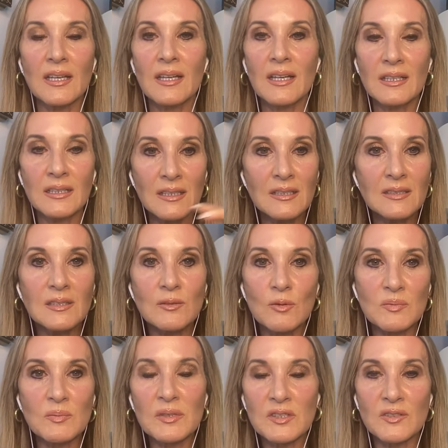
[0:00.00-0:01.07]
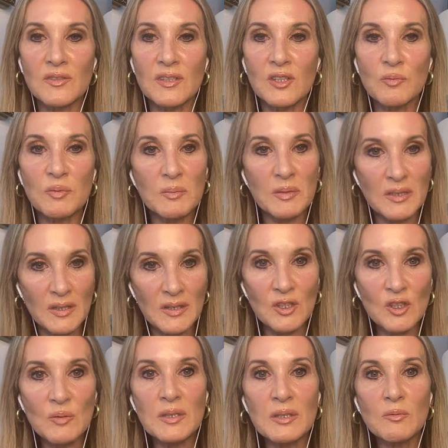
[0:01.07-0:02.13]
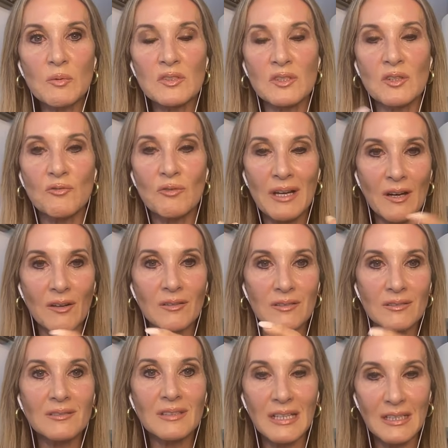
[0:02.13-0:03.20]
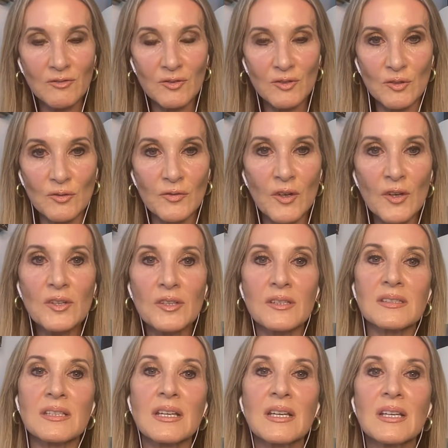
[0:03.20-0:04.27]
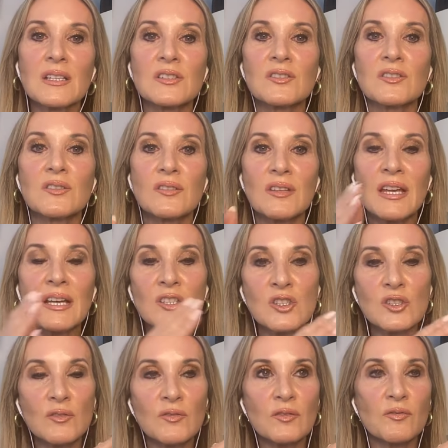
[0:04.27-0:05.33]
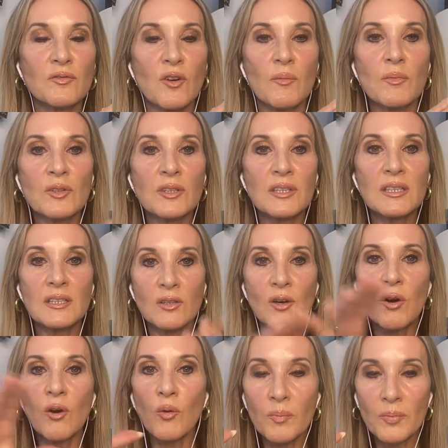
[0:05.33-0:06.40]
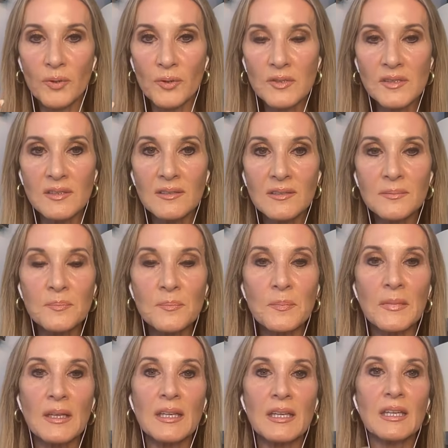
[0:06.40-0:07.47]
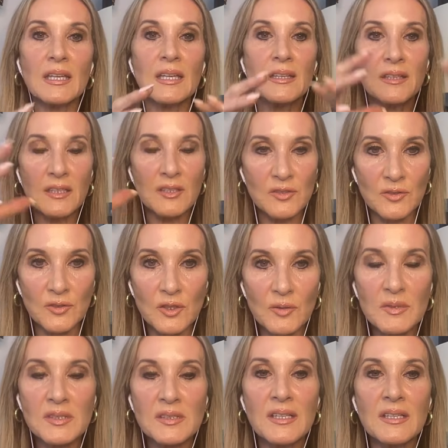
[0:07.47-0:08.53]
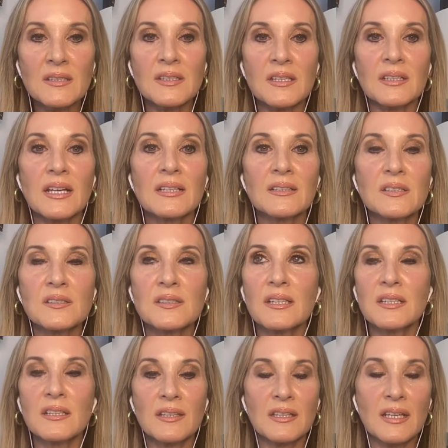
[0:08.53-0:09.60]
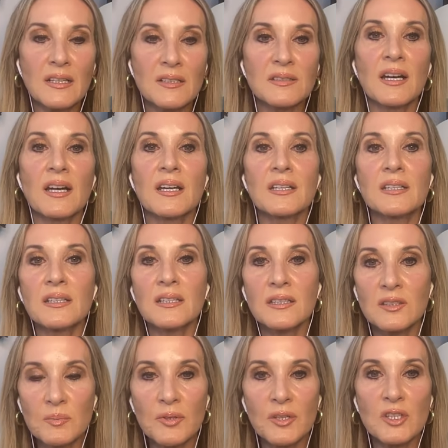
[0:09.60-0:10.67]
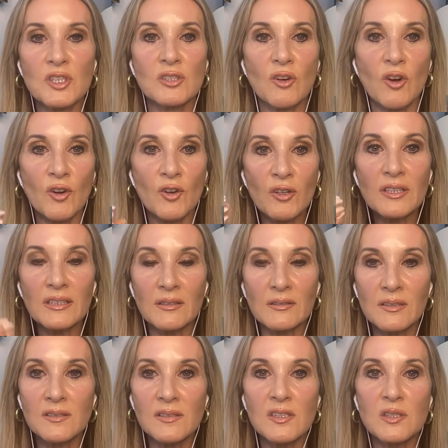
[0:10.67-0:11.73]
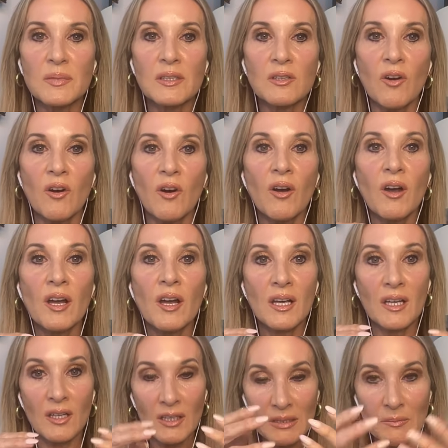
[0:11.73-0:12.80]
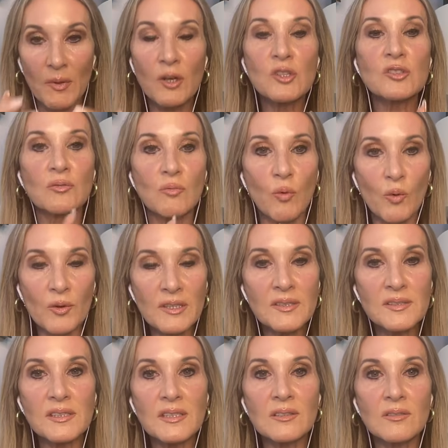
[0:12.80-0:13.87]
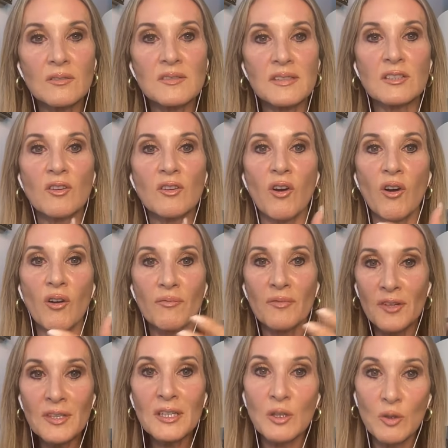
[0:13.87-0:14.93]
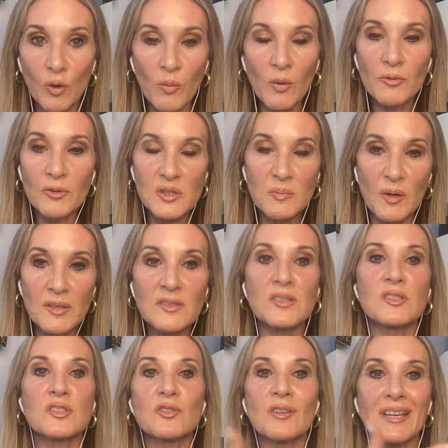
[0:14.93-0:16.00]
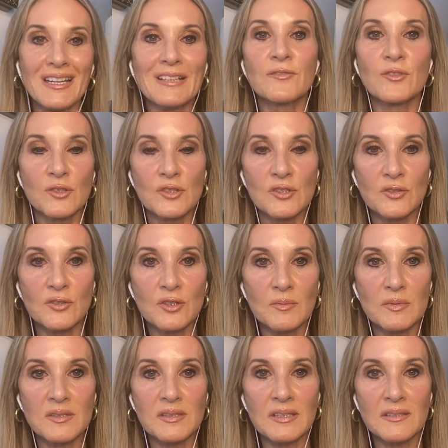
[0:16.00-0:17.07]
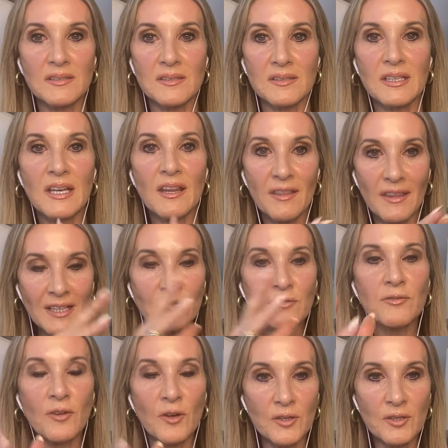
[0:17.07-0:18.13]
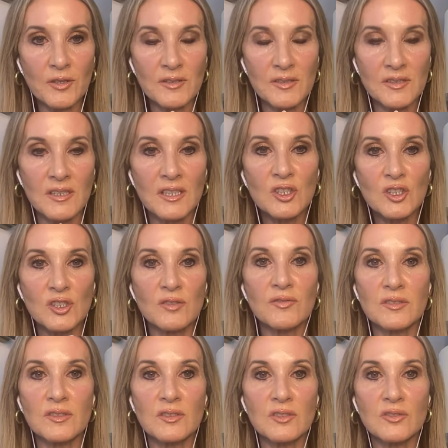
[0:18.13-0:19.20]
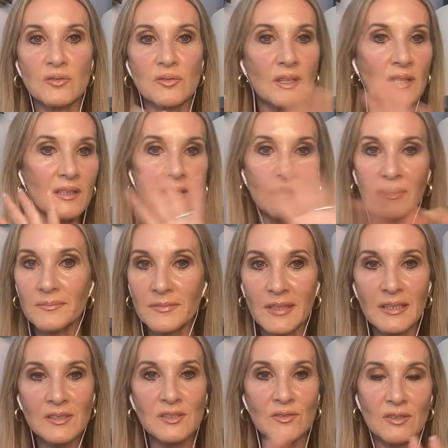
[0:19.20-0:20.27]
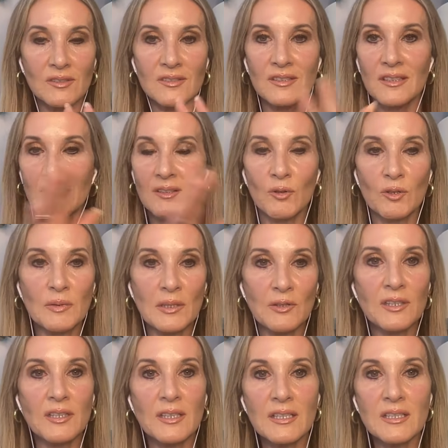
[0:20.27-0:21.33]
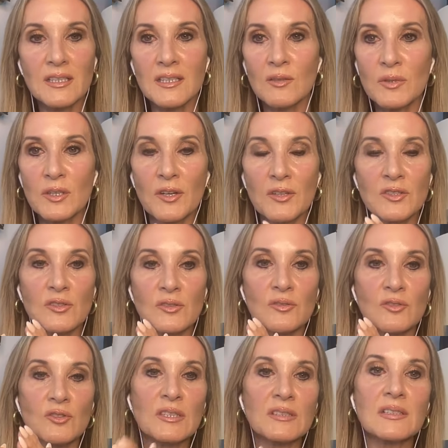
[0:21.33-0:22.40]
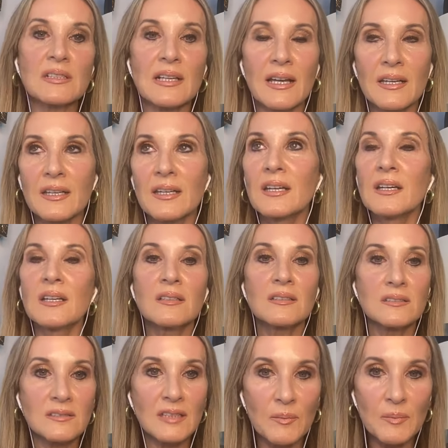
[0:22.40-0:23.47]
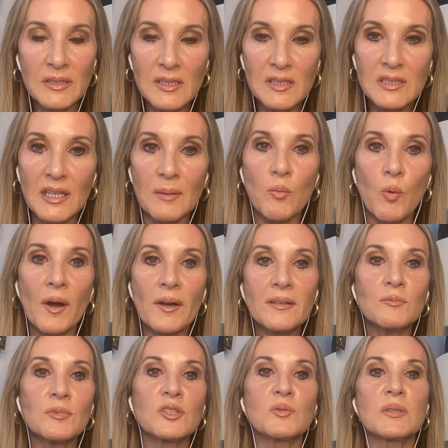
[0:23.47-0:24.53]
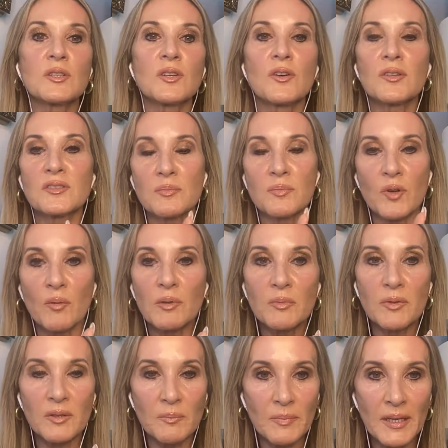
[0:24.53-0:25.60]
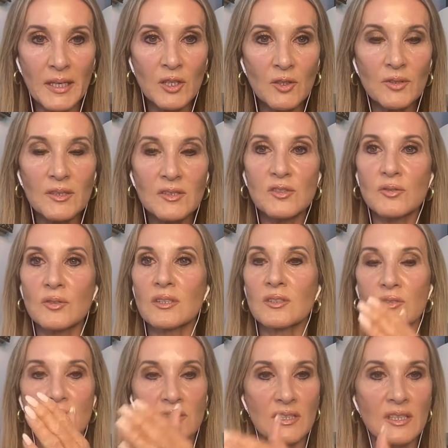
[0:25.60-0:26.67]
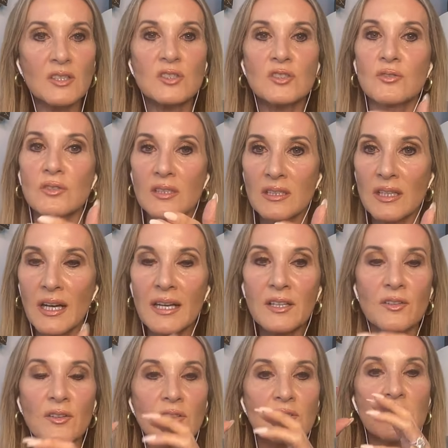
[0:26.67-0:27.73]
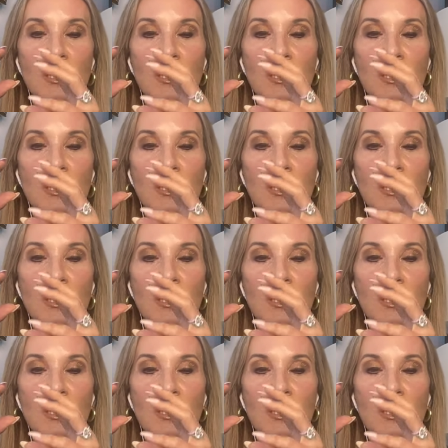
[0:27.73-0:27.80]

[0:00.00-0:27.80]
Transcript: And yes, there was bits of therapy, but the therapy was around that sort of focus. So that shift from looking at the whole person in their circumstance and understanding that anxiety, depression are not illnesses, but are emotional warning signals that are very normal responses to adverse circumstances. That focus shifted to uh, uh, that's not what we're looking at here. We're going to treat it like diabetes type 1, which we know is a problem with the pancreas. You can do tests, you can diagnose,